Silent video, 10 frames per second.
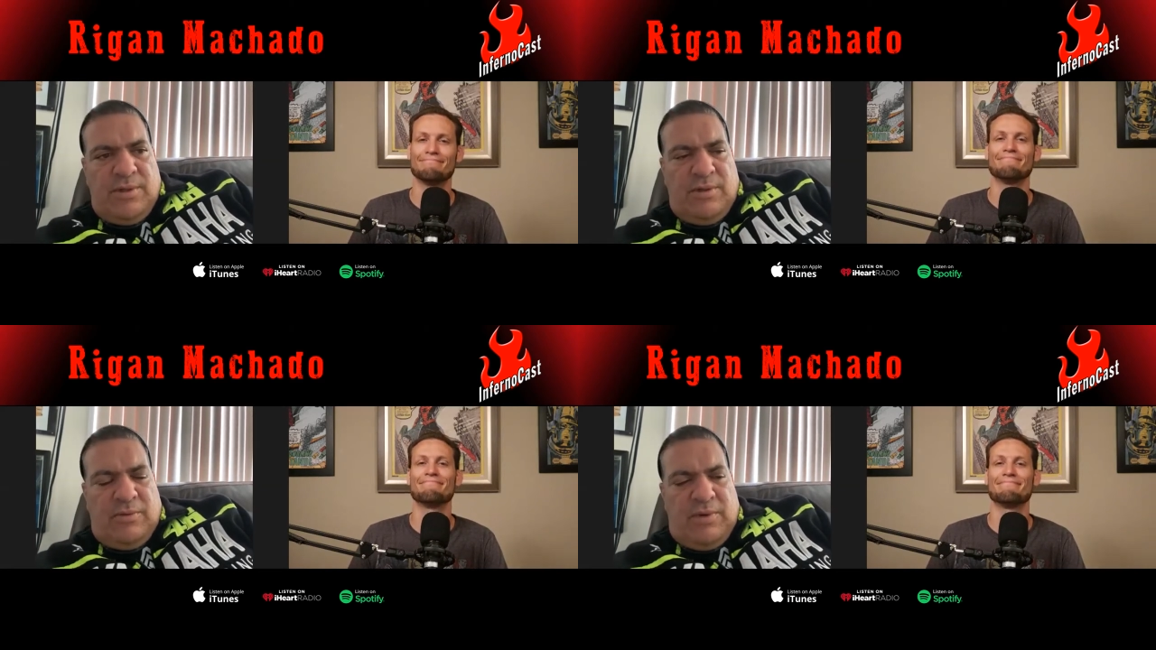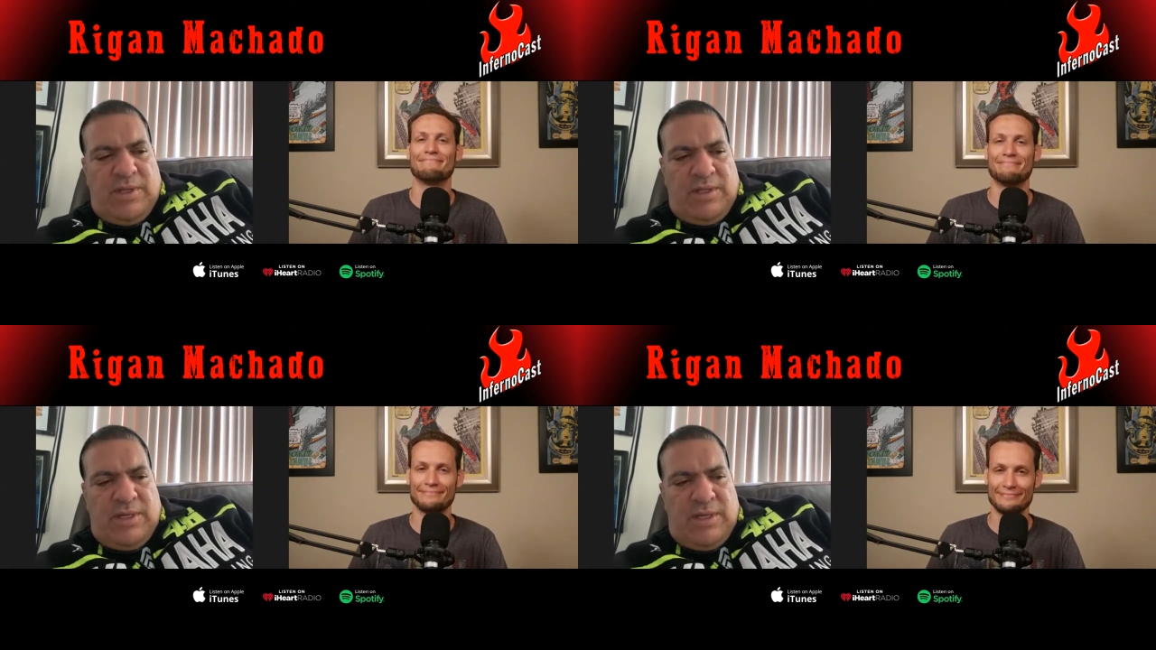
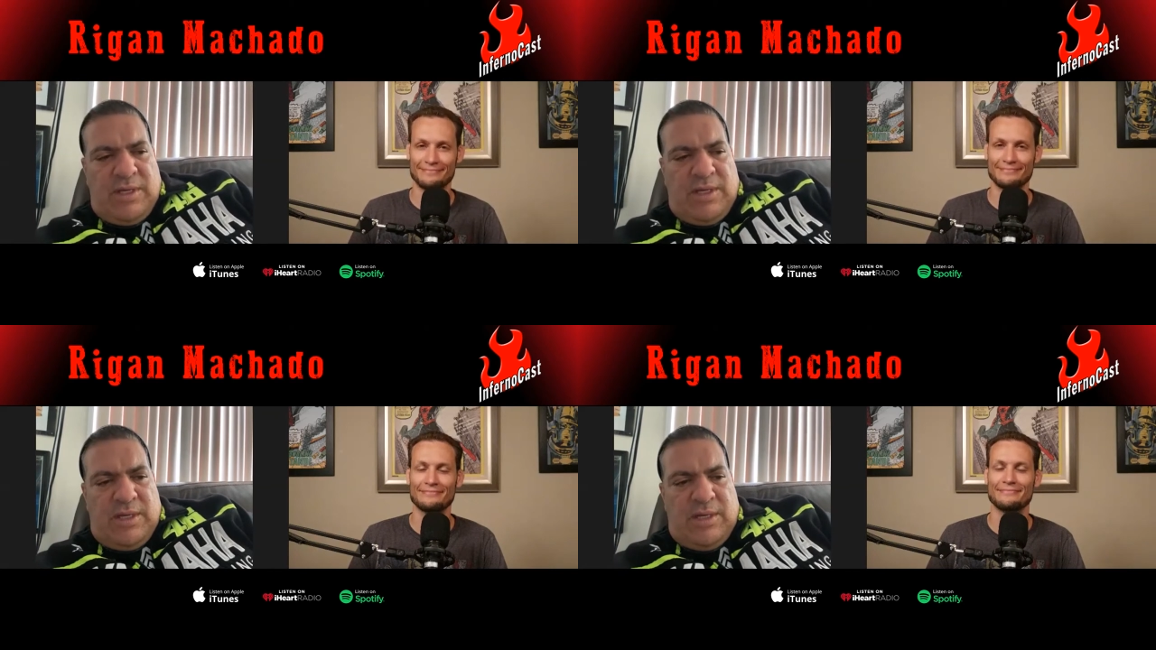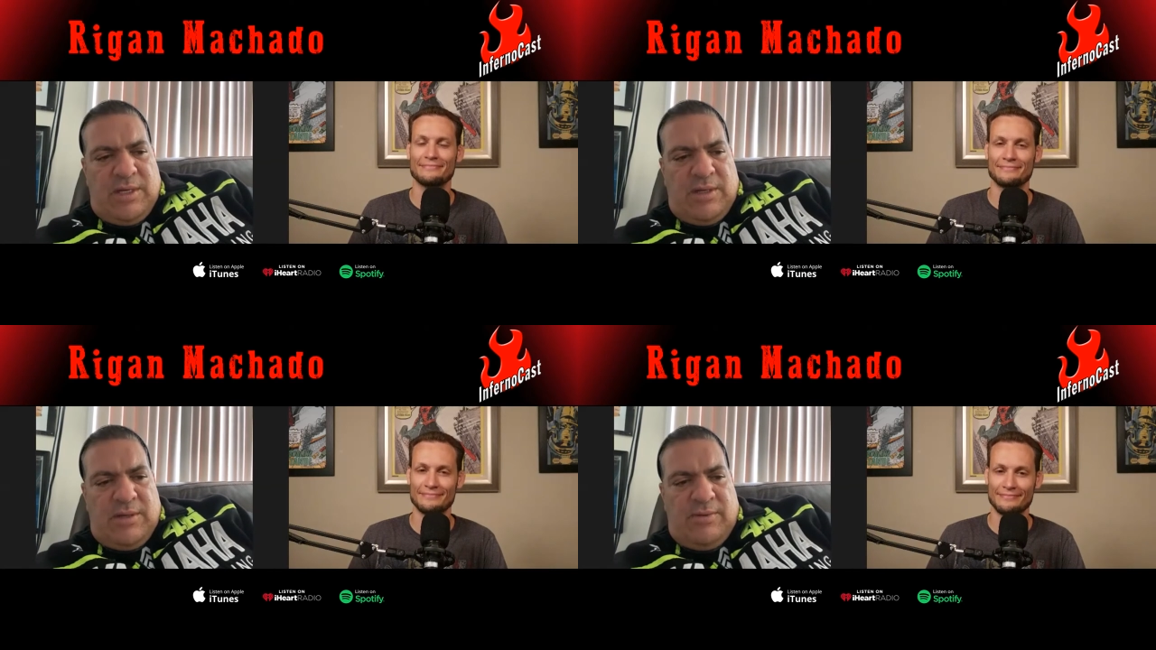Speaker 1: When the,
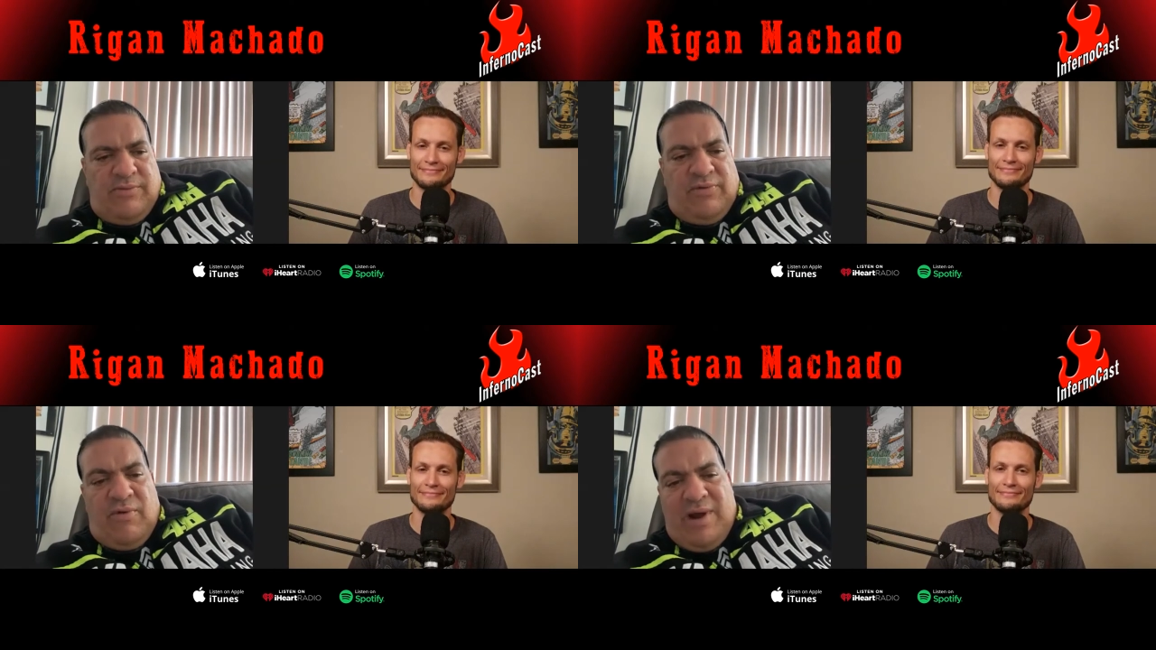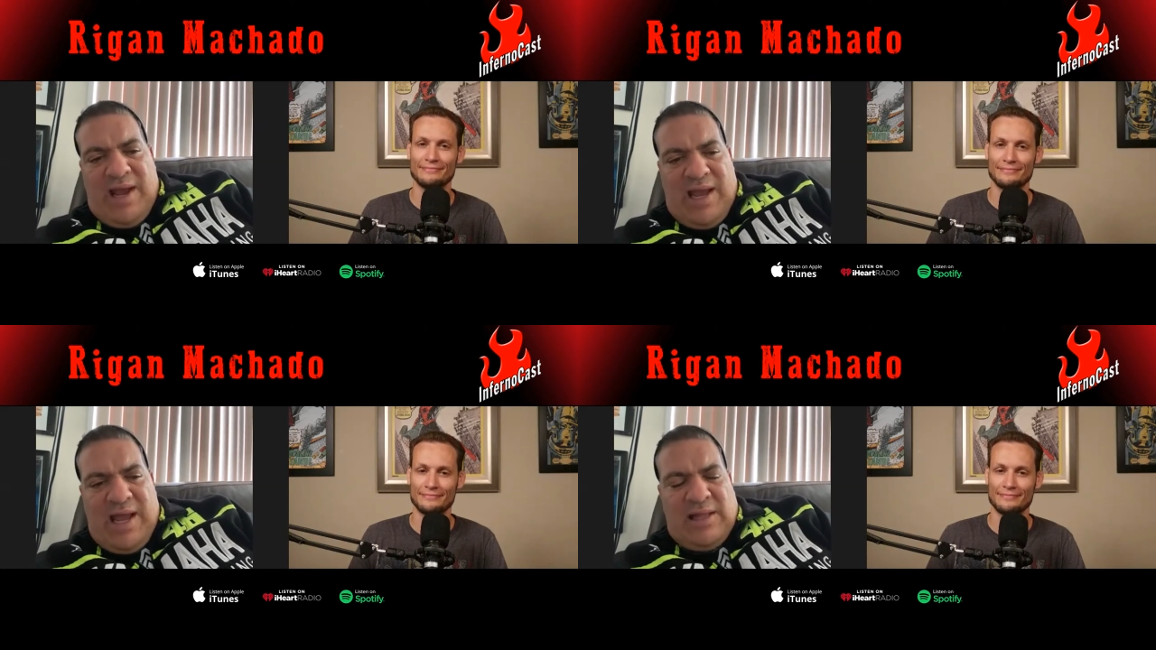uh, from an
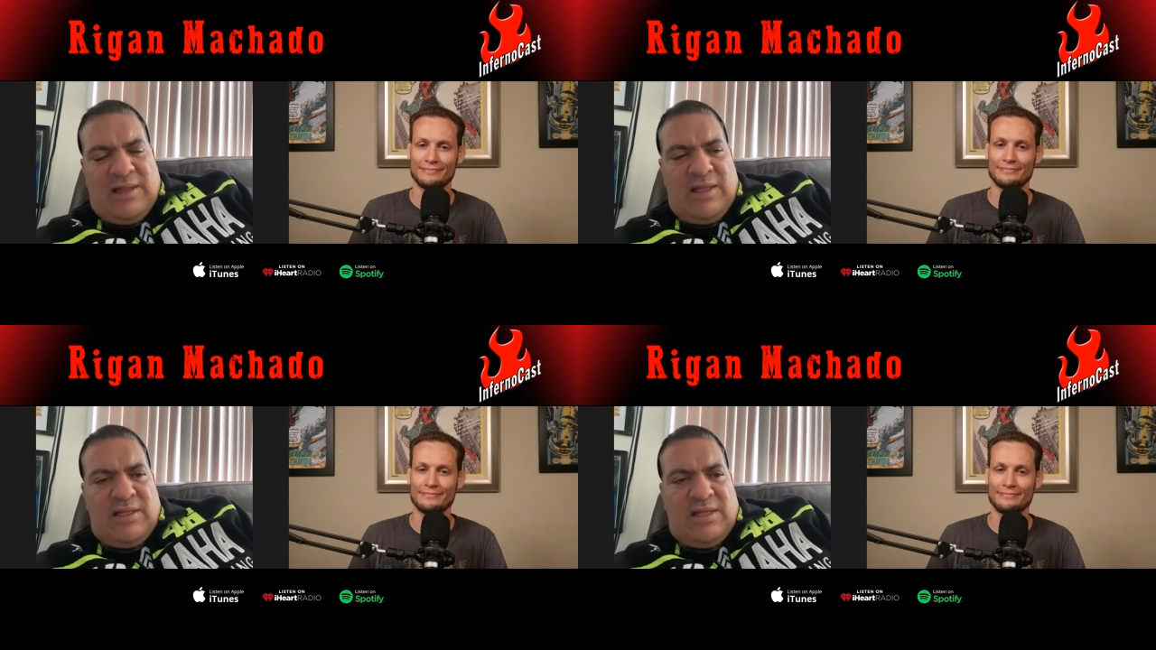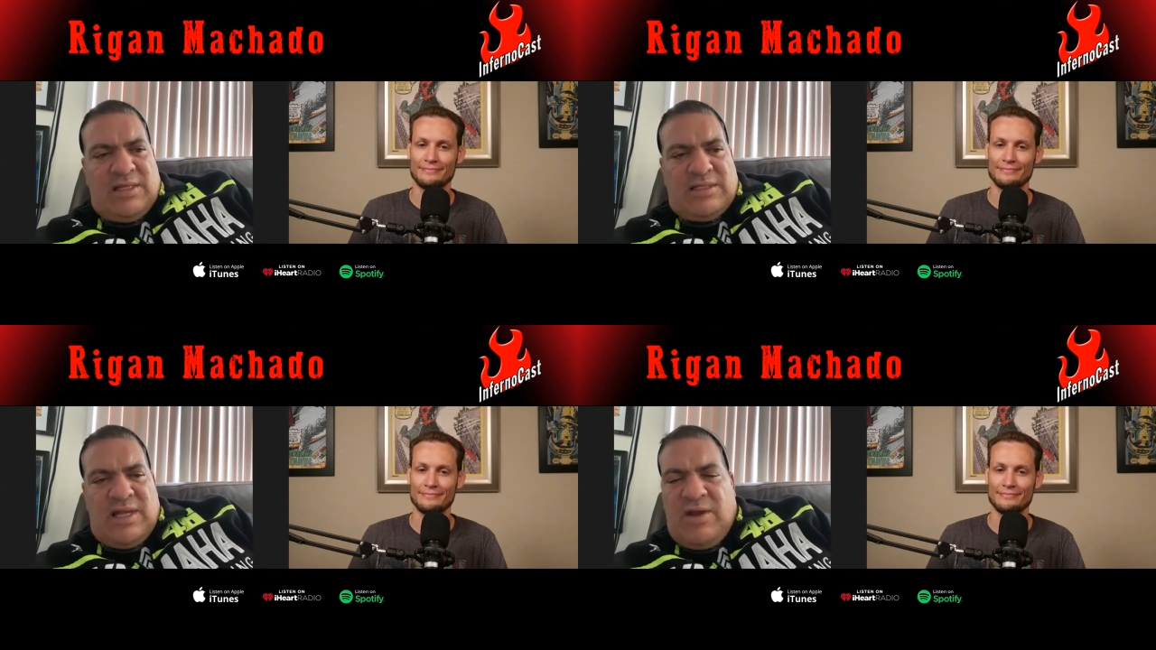athlete, I
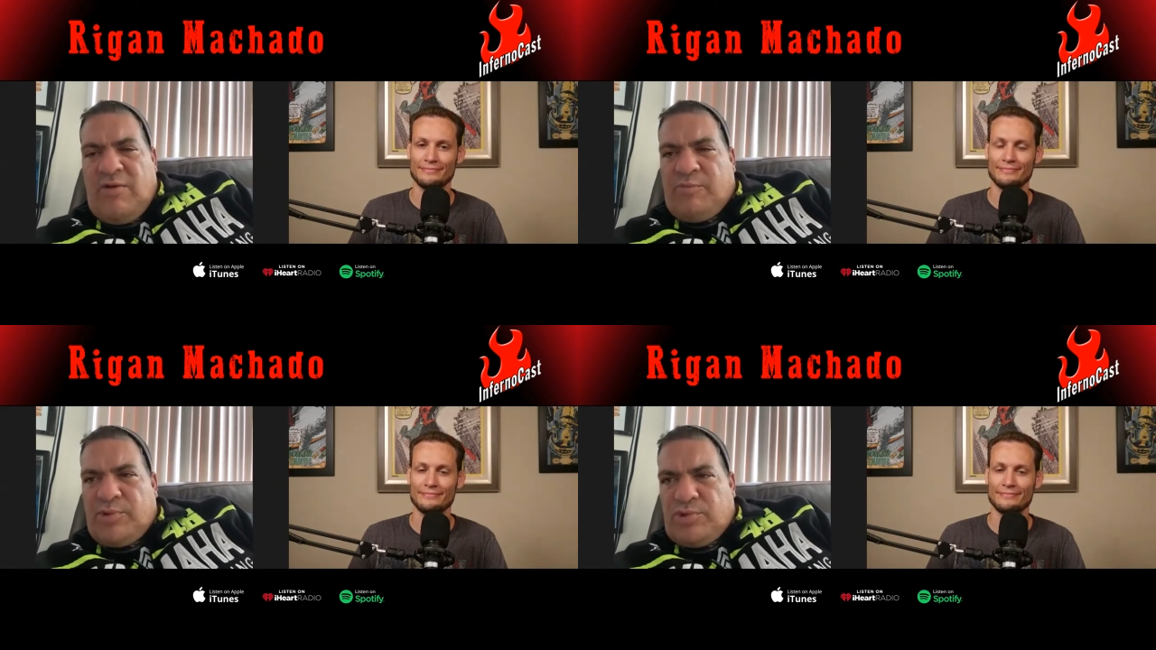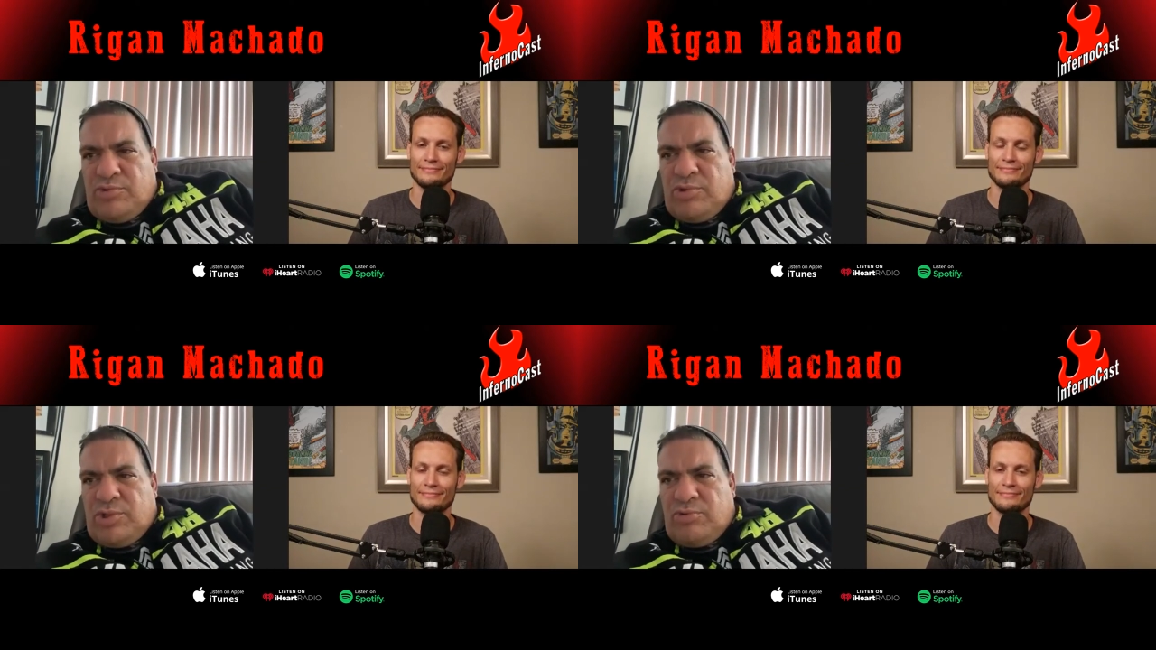started
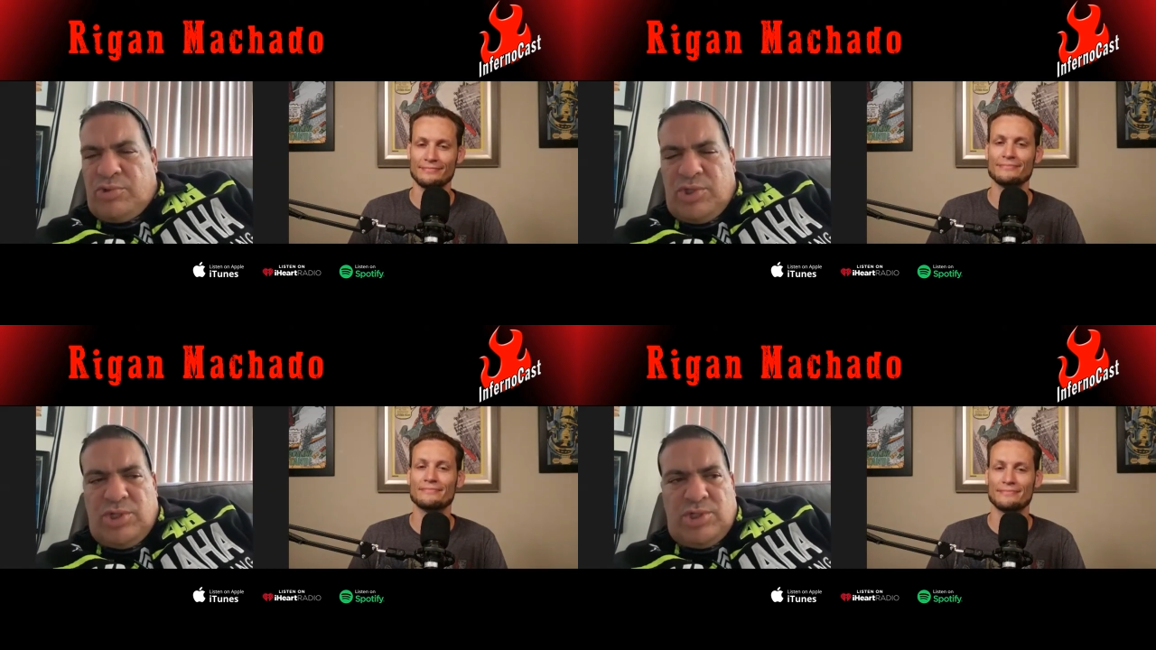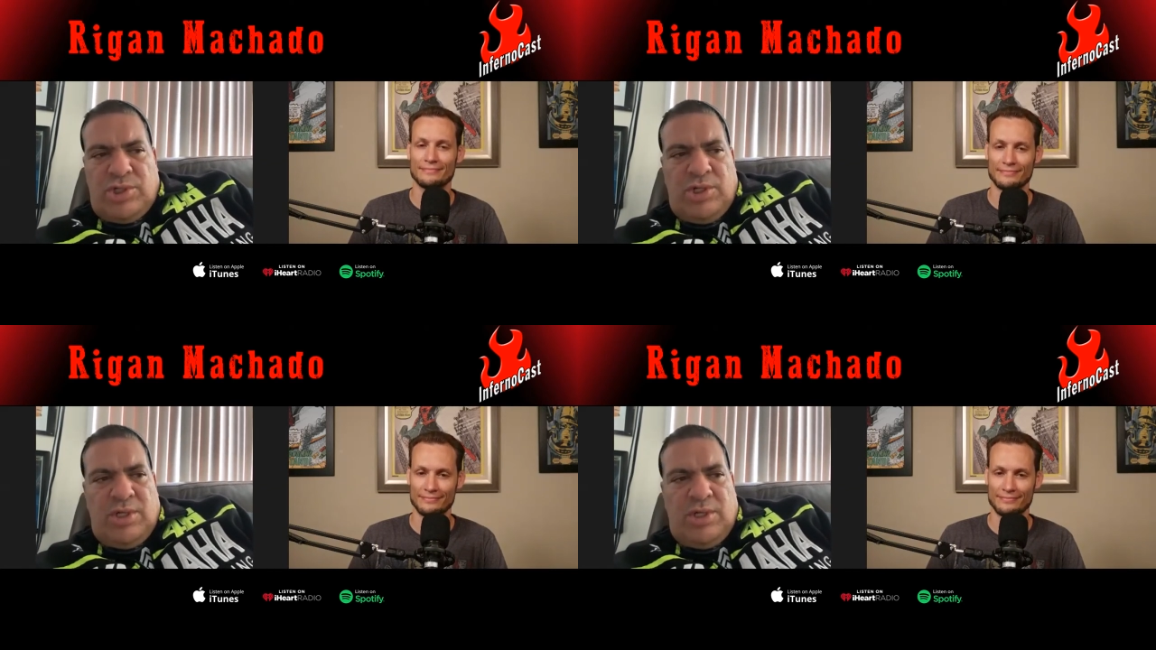opportunity to teach